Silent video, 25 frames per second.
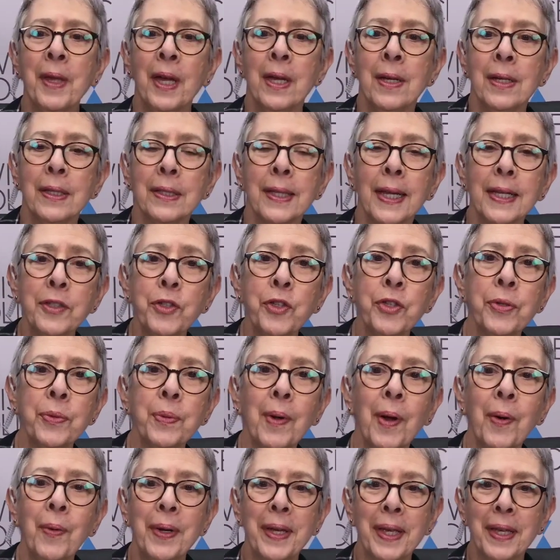Let's
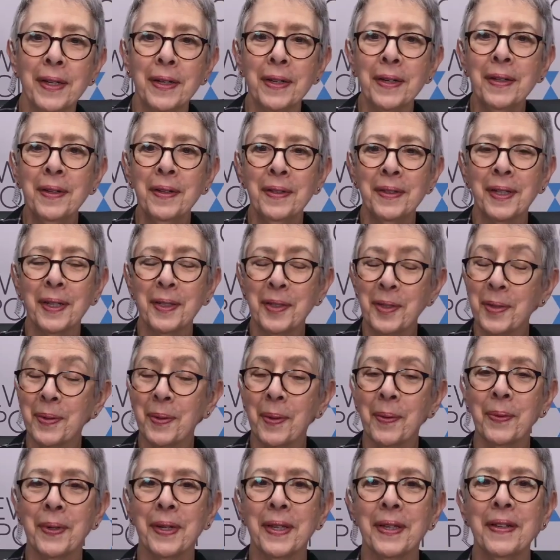throw in
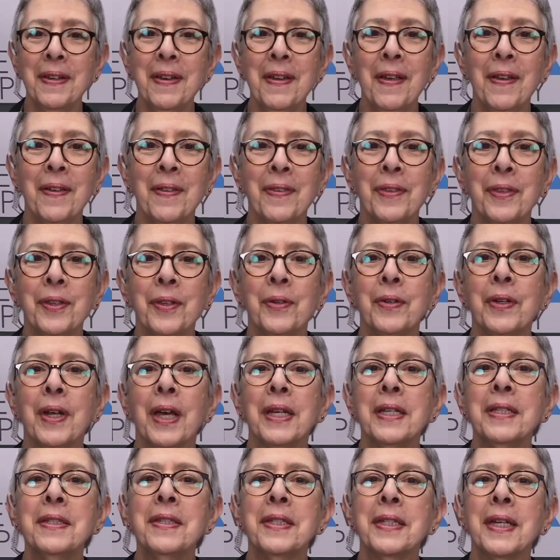the
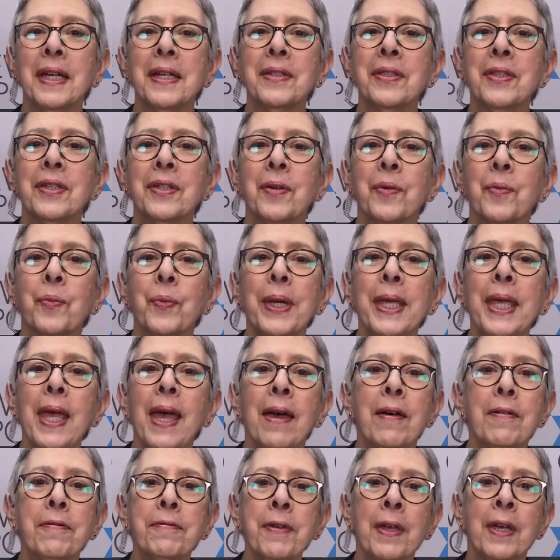United States here. We
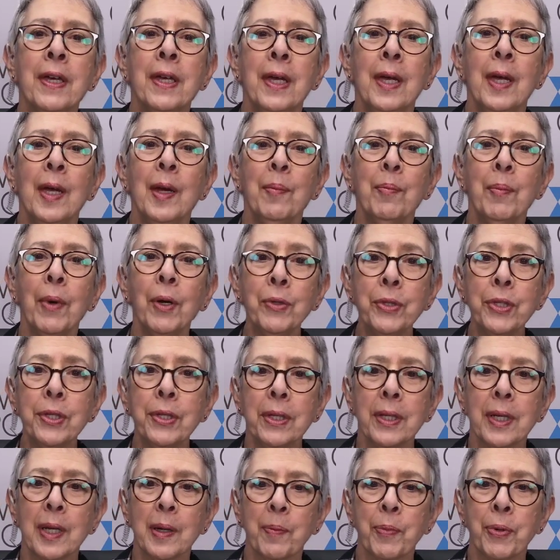have
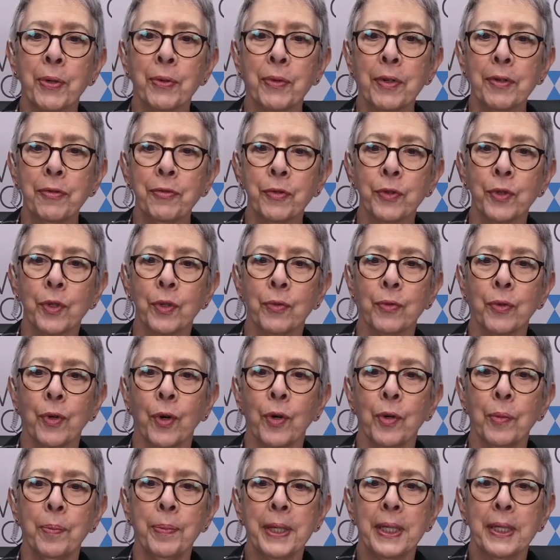mostly a peripheral
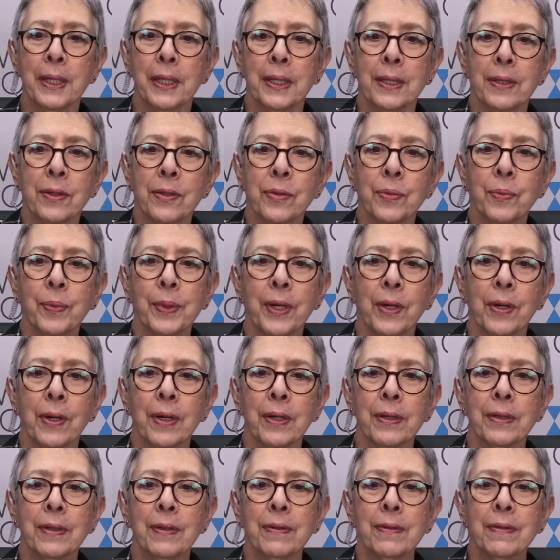role because we
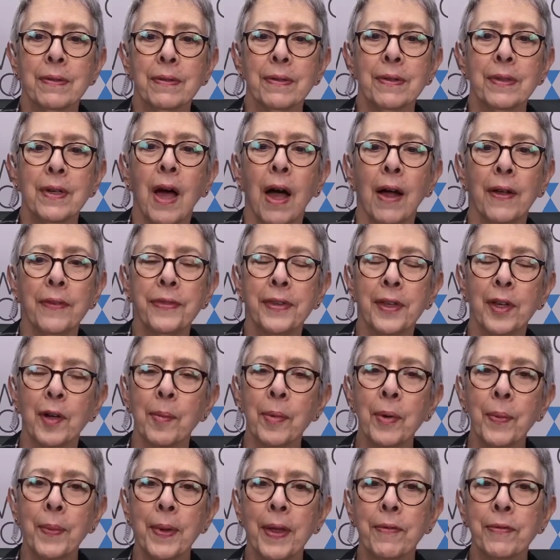are not there,
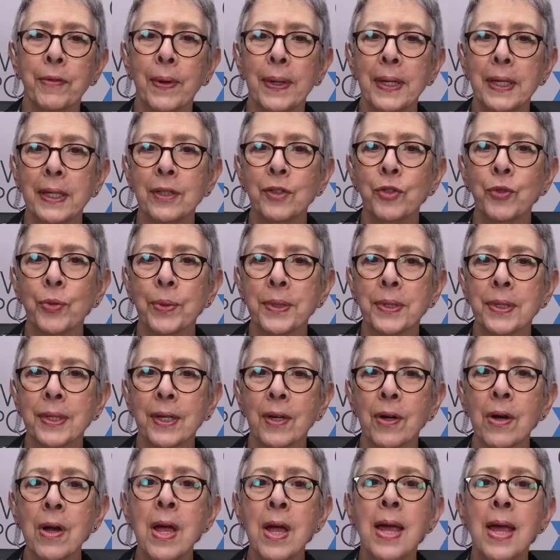but we have great interest
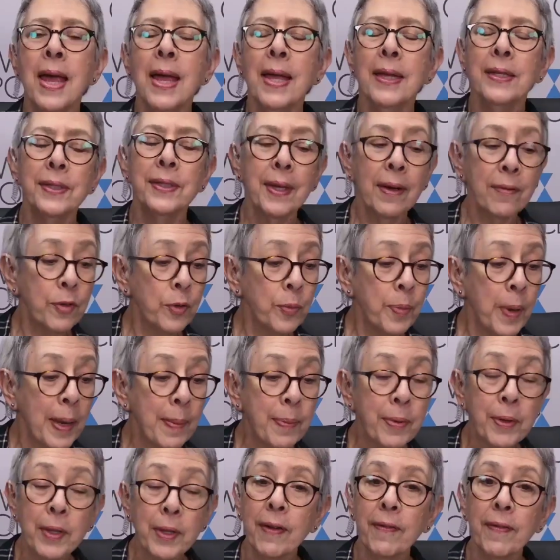there. Several
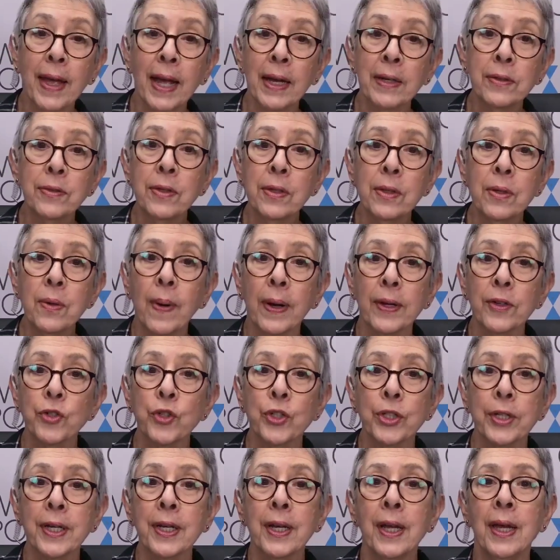people have asked the
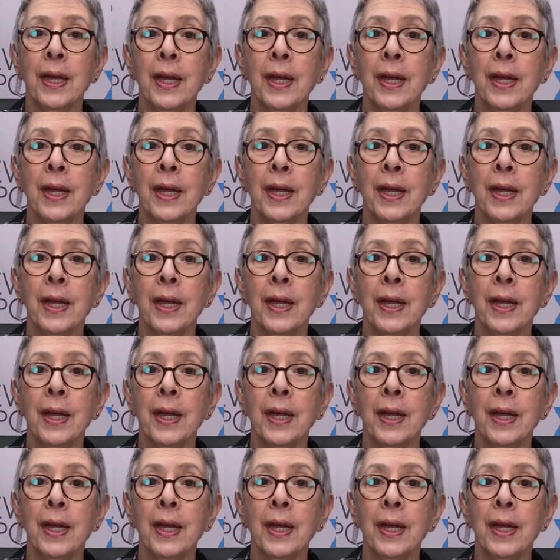question